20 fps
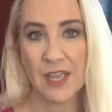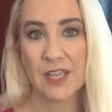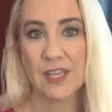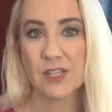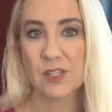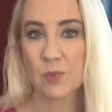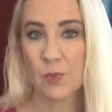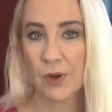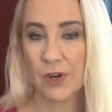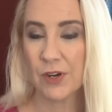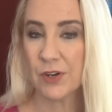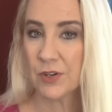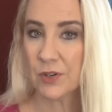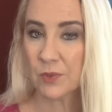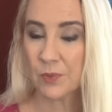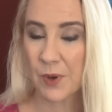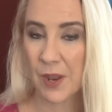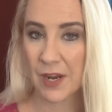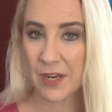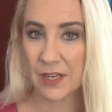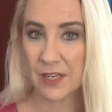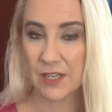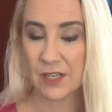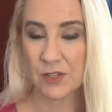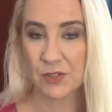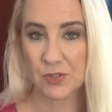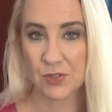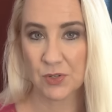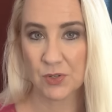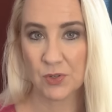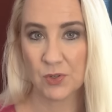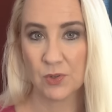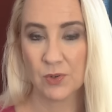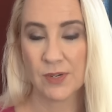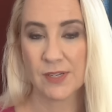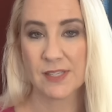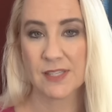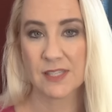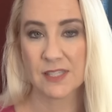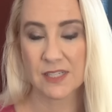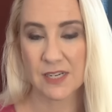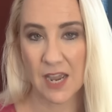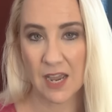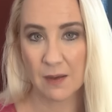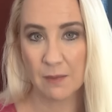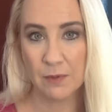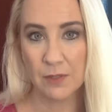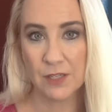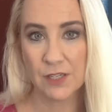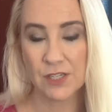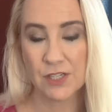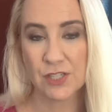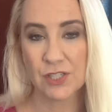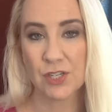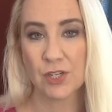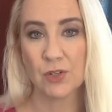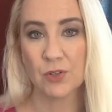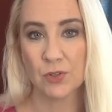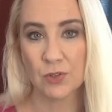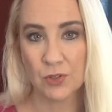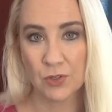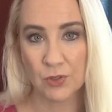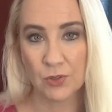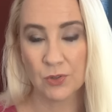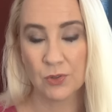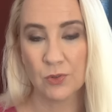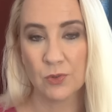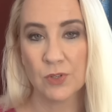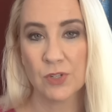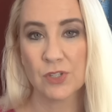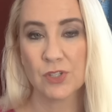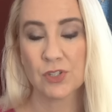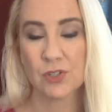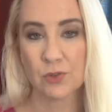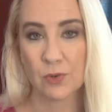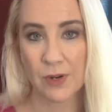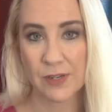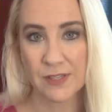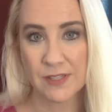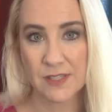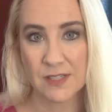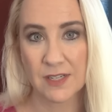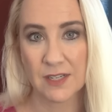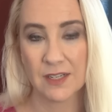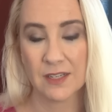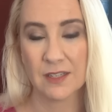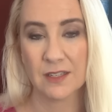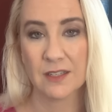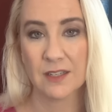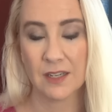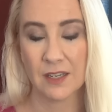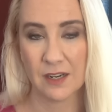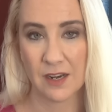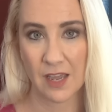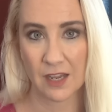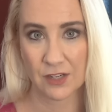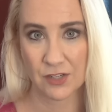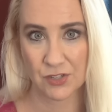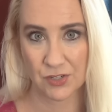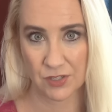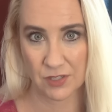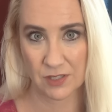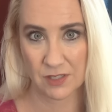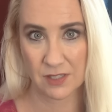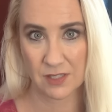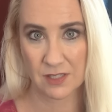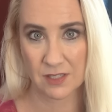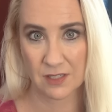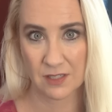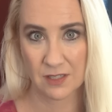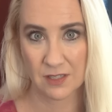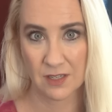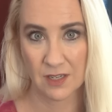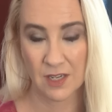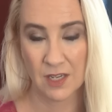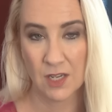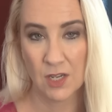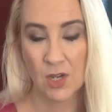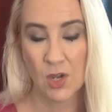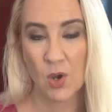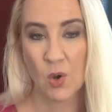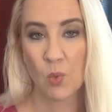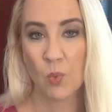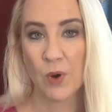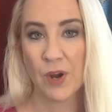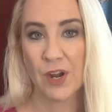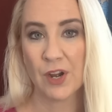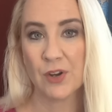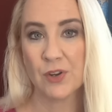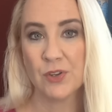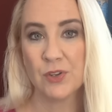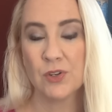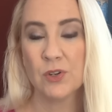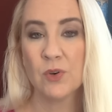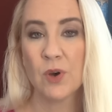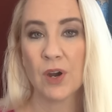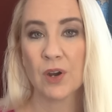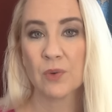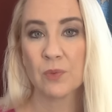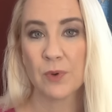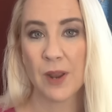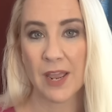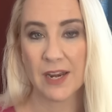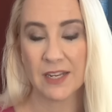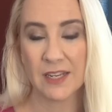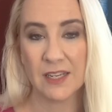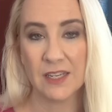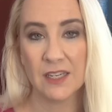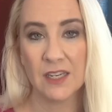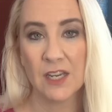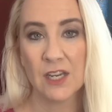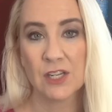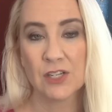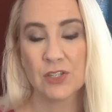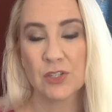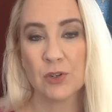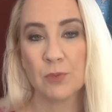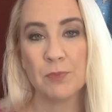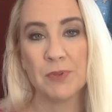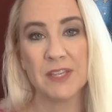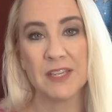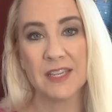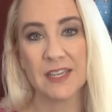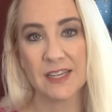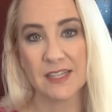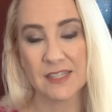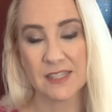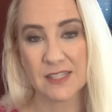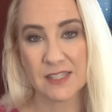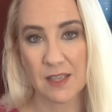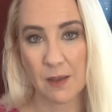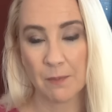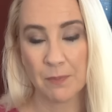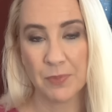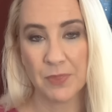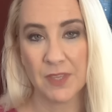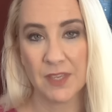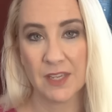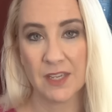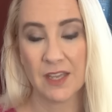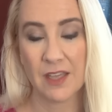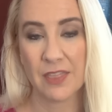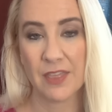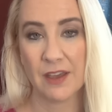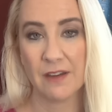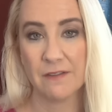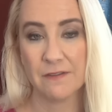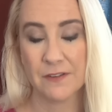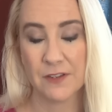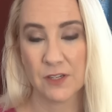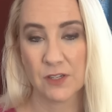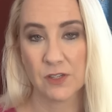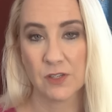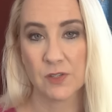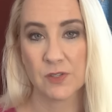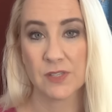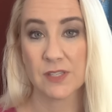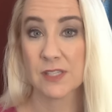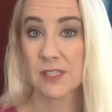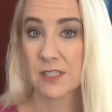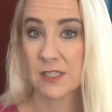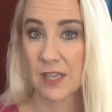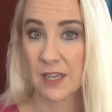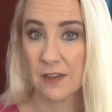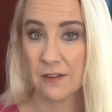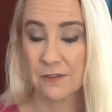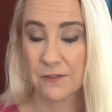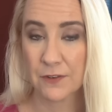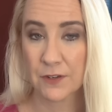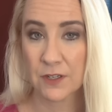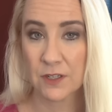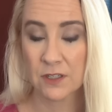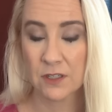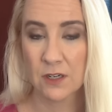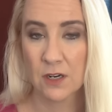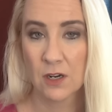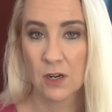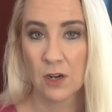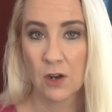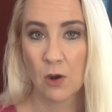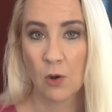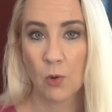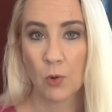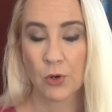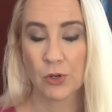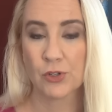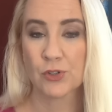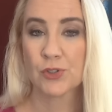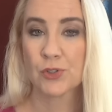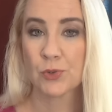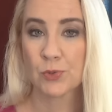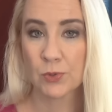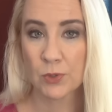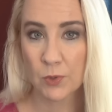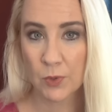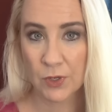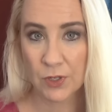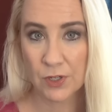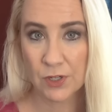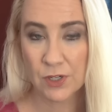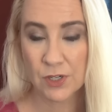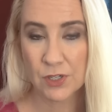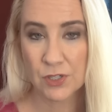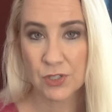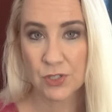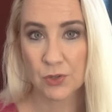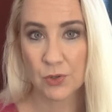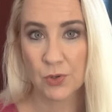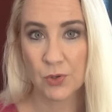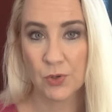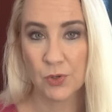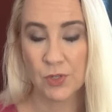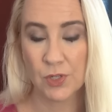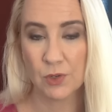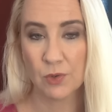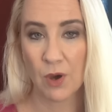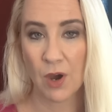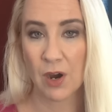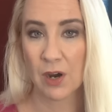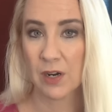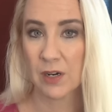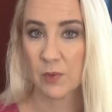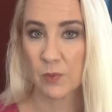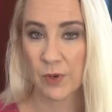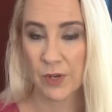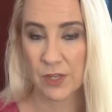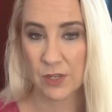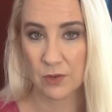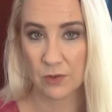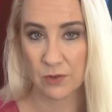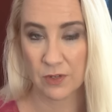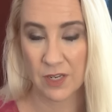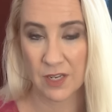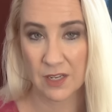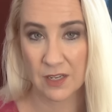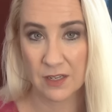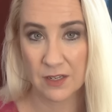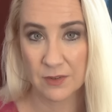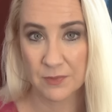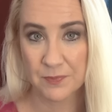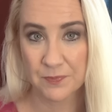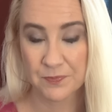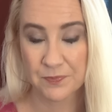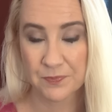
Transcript: is where you're ready to establish new trusting connections where you are ready to begin something that feels safer or truer to who you are and what you need.